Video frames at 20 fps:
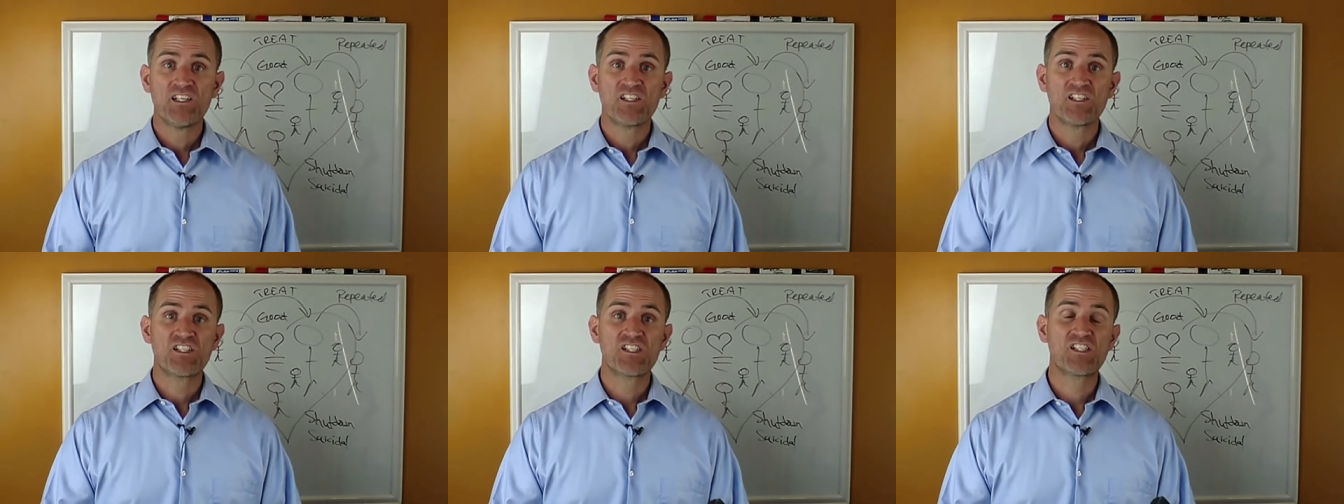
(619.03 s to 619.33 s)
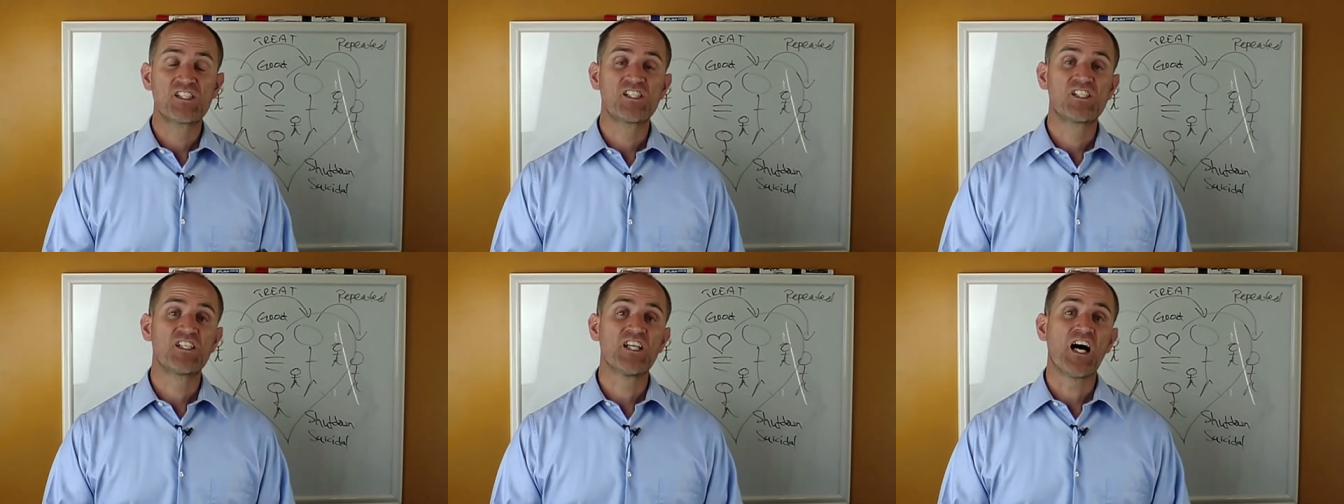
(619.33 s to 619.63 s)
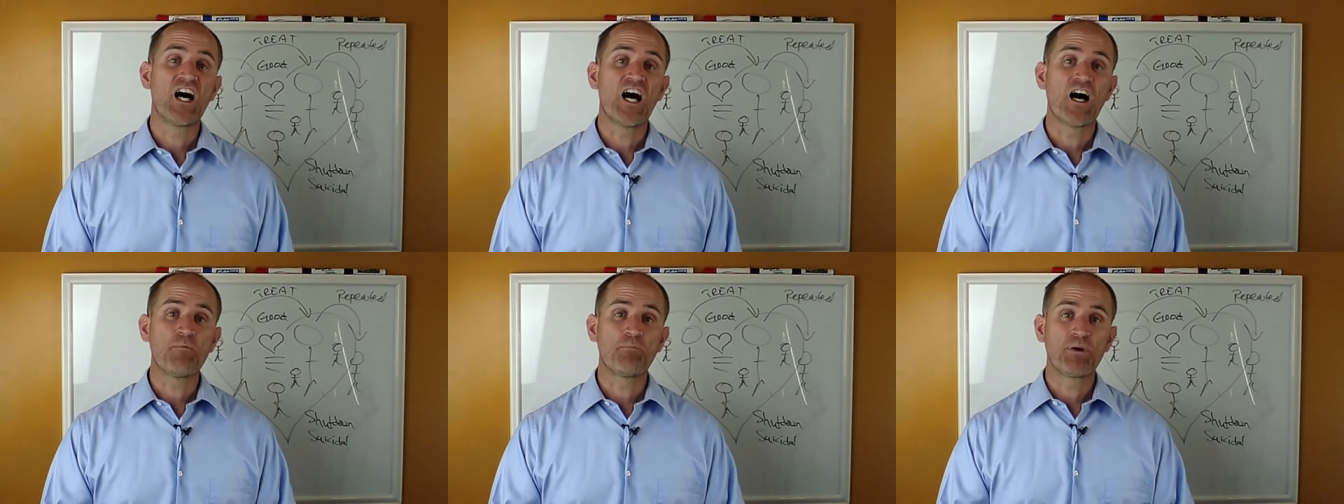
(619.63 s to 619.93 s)

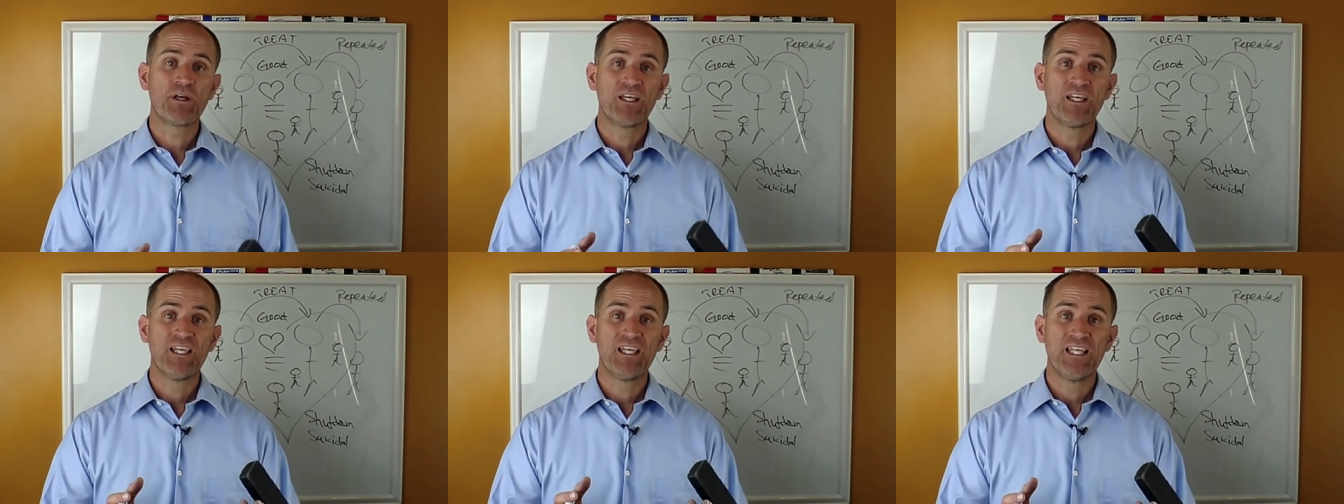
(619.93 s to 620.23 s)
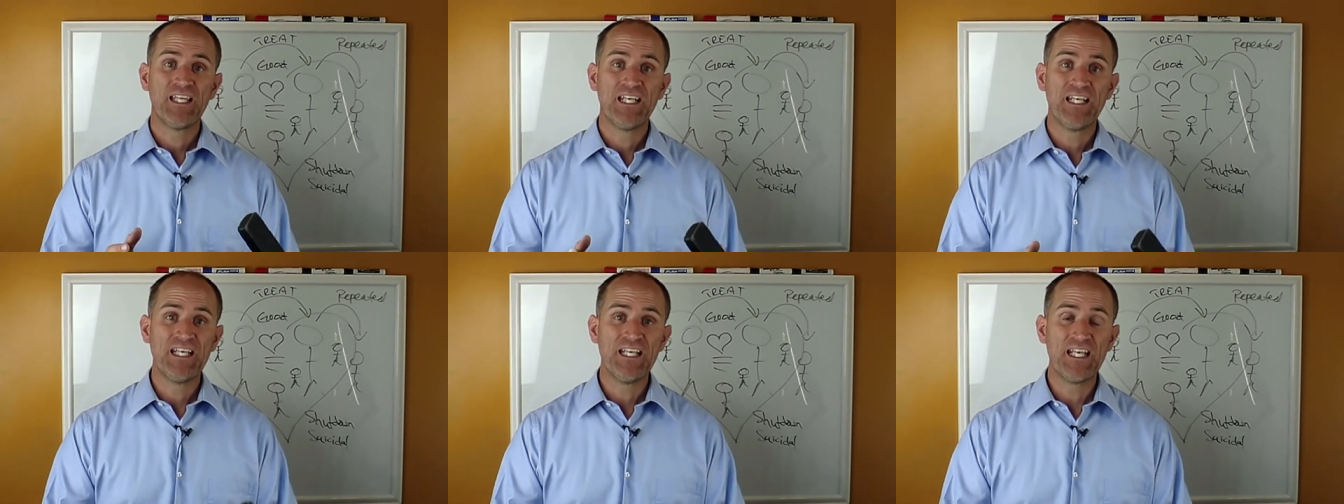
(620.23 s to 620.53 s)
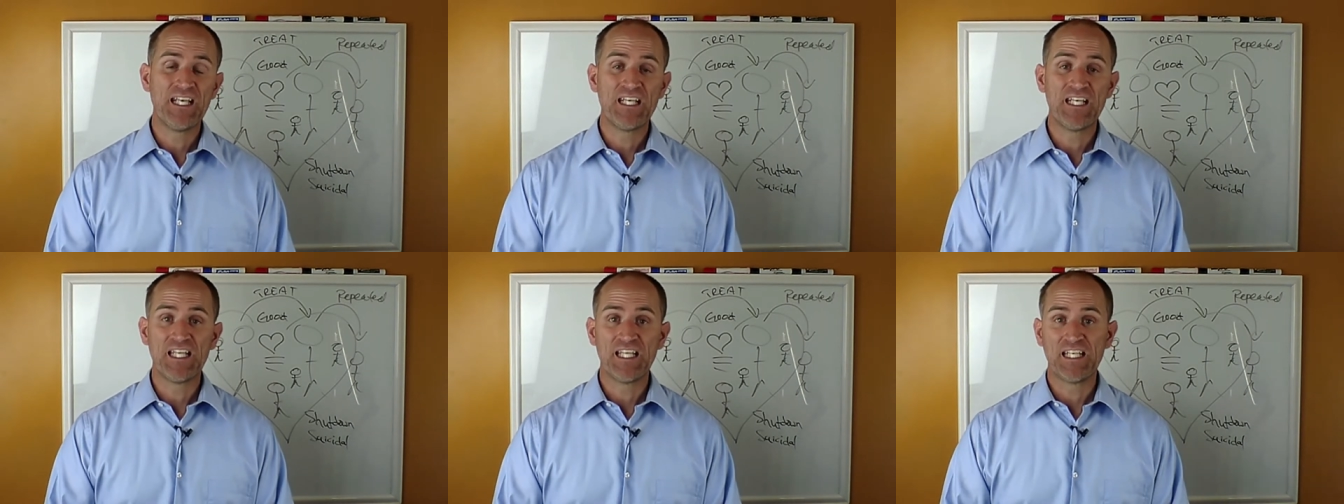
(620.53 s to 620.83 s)
Stop
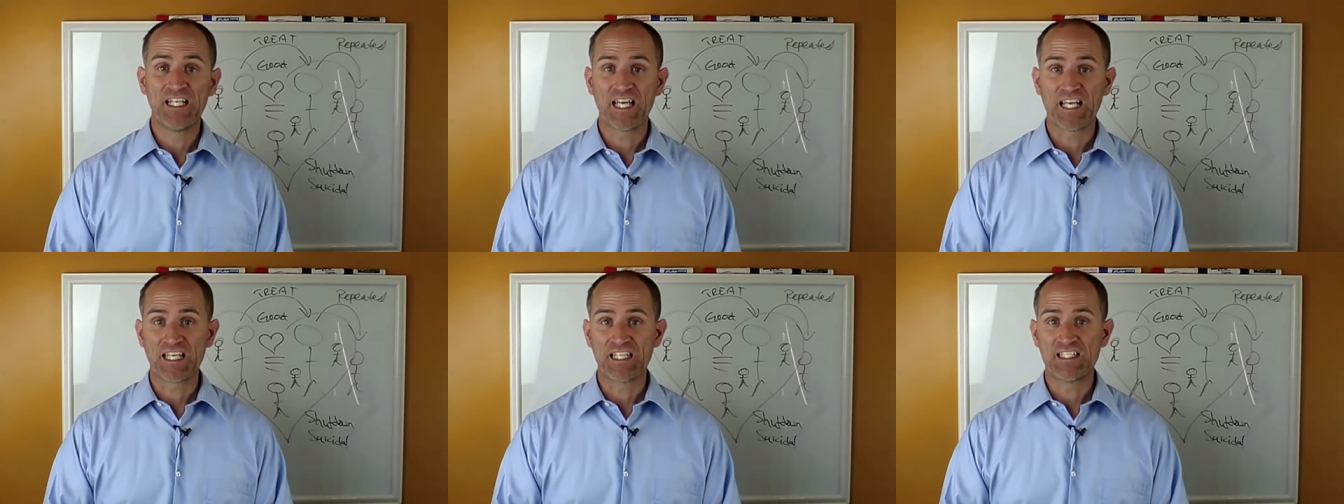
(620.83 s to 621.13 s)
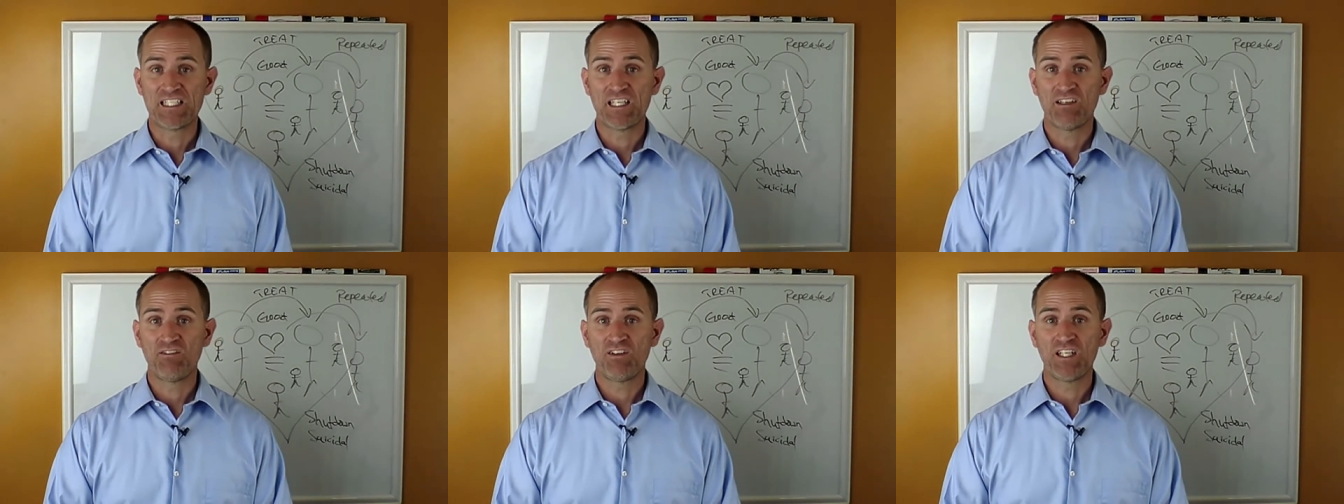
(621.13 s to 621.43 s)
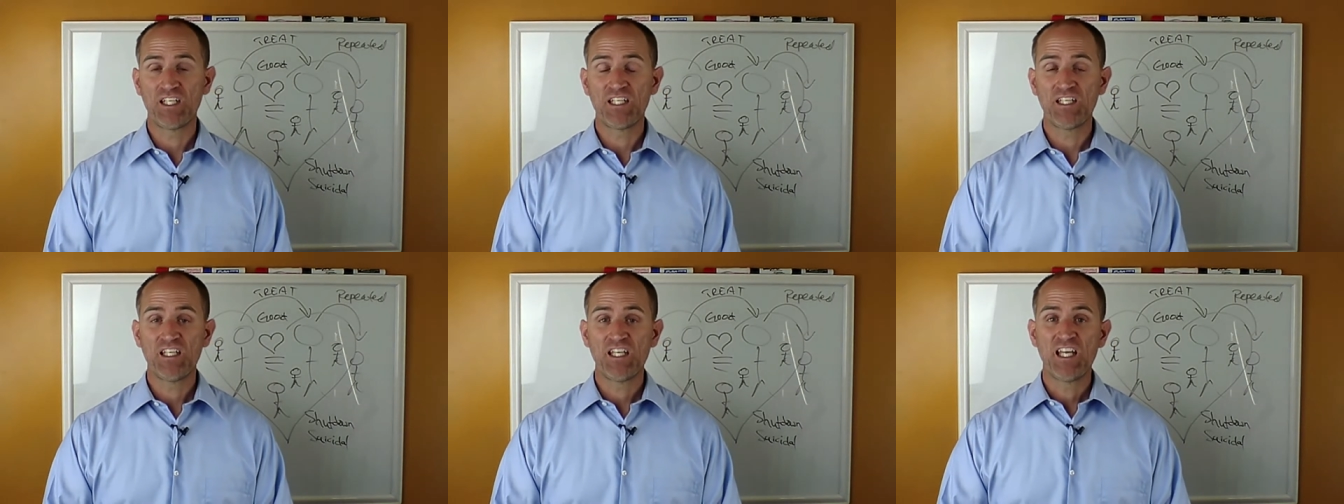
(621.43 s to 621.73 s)
the
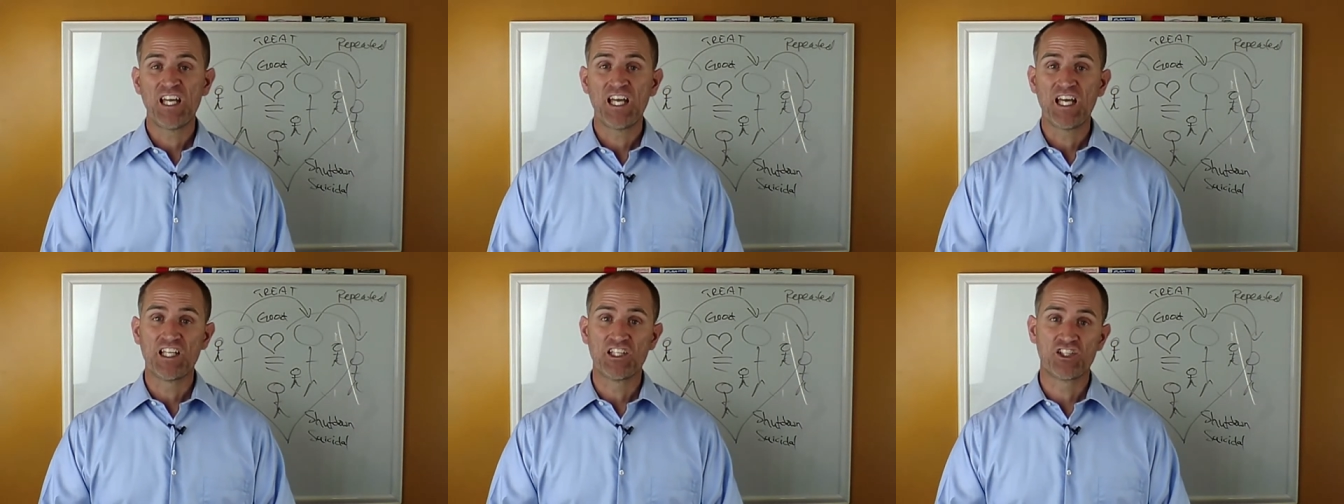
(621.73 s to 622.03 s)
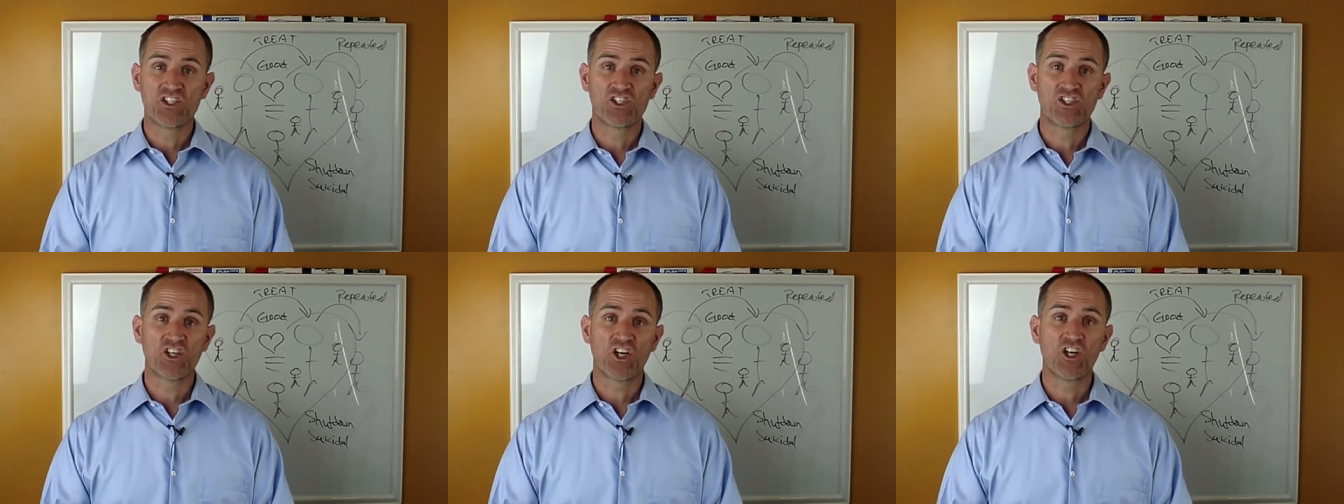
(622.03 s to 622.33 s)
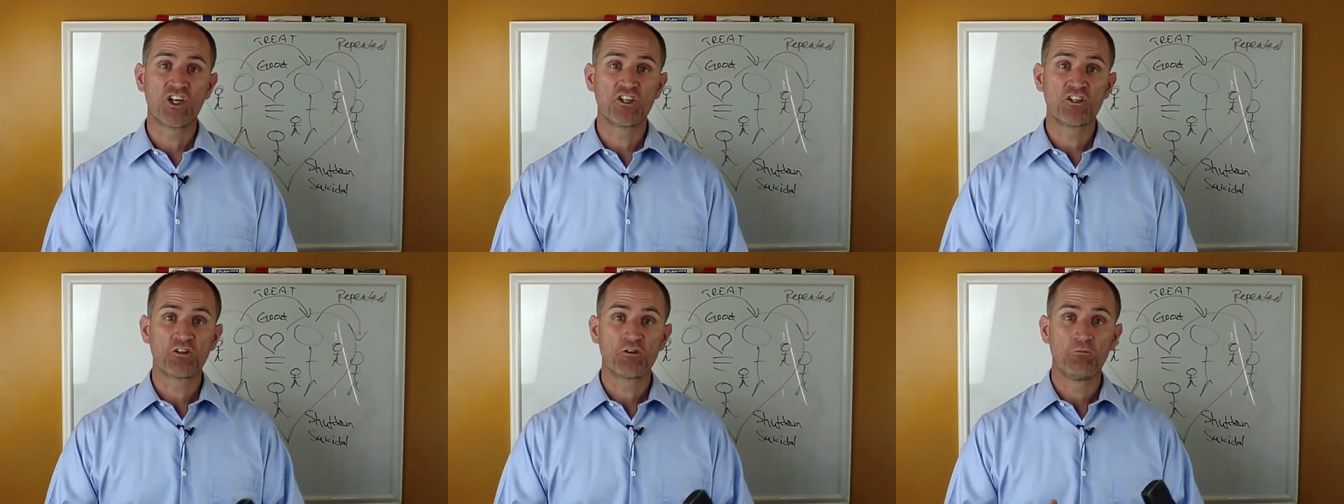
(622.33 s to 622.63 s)
negativity and
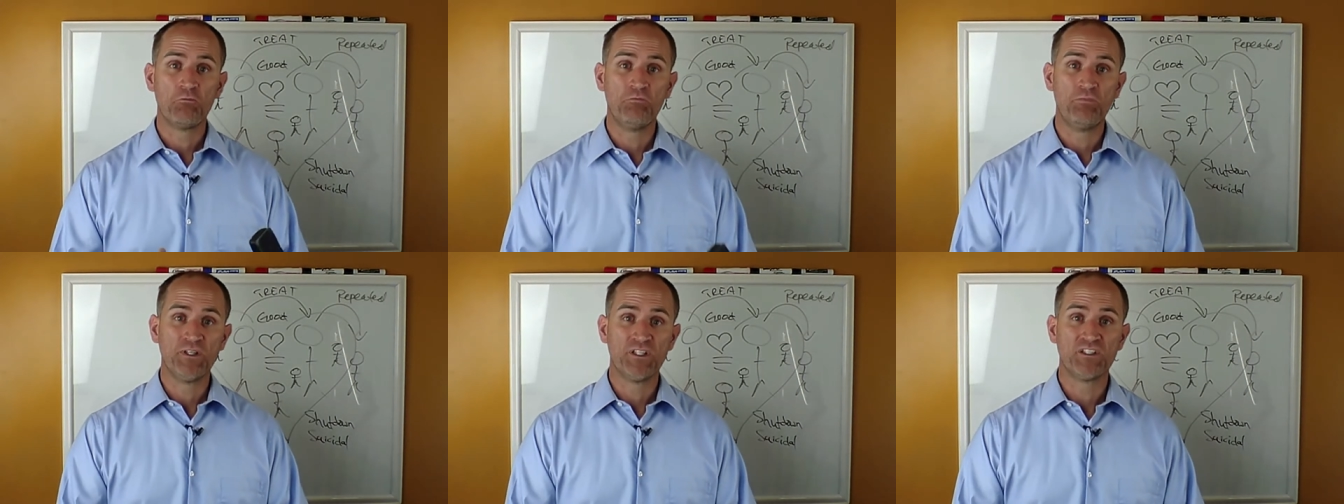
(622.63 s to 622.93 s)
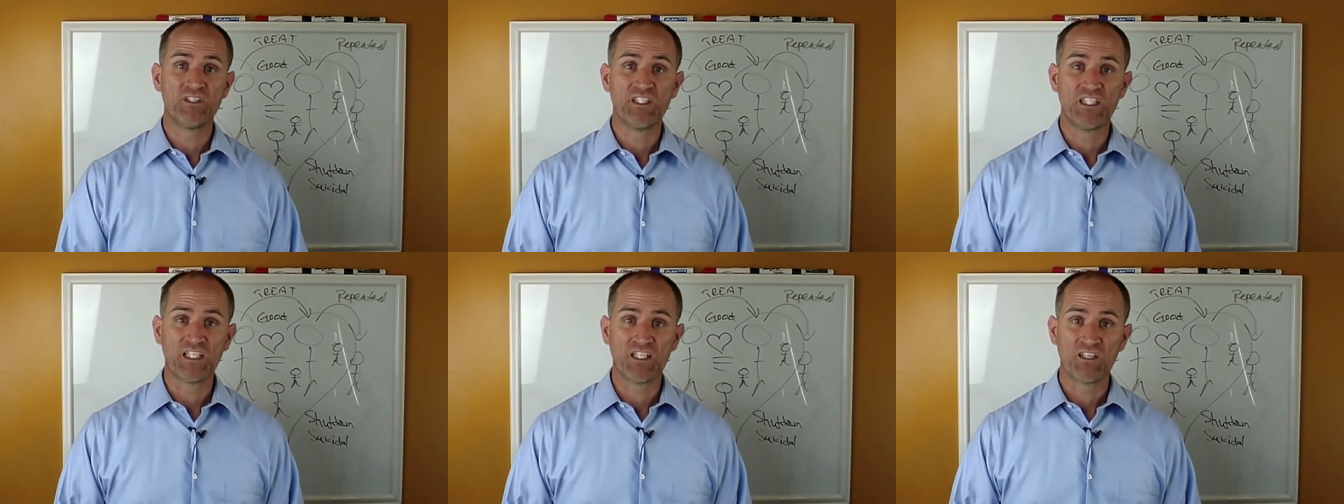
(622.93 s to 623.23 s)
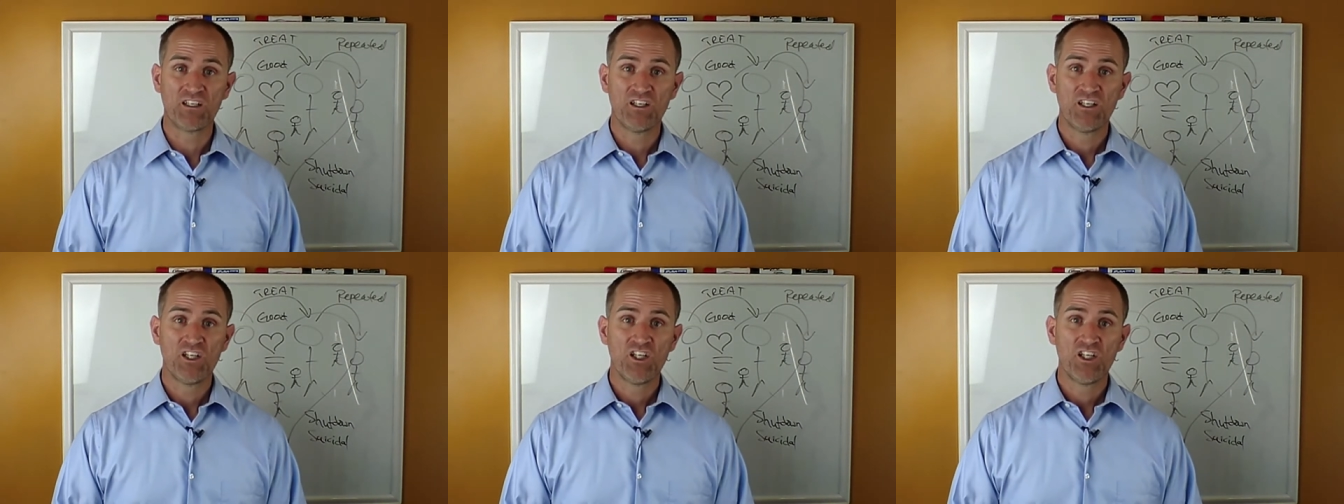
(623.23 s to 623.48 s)
start building.